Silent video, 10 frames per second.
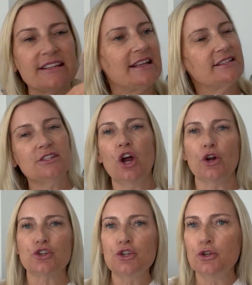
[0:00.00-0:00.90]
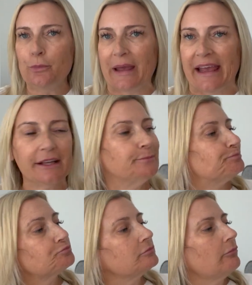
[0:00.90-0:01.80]
It's not too big.
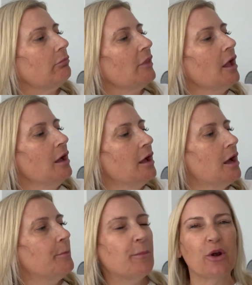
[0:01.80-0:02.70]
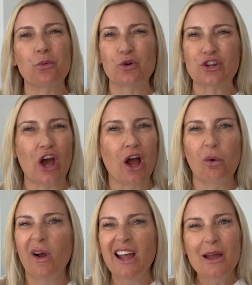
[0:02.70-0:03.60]
but it would
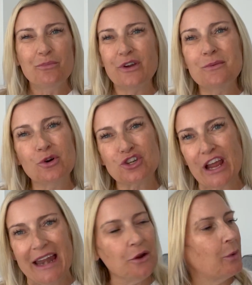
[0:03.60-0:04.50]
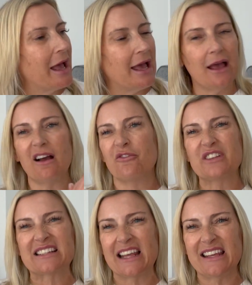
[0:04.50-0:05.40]
go pretty much anywhere,
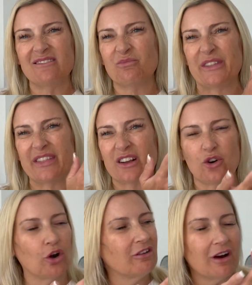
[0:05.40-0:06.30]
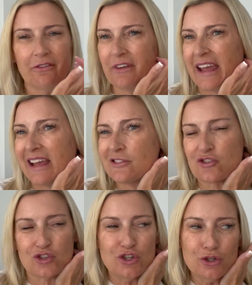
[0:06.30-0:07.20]
obviously with the colour of it,
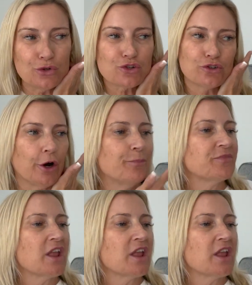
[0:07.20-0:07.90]
just neutral.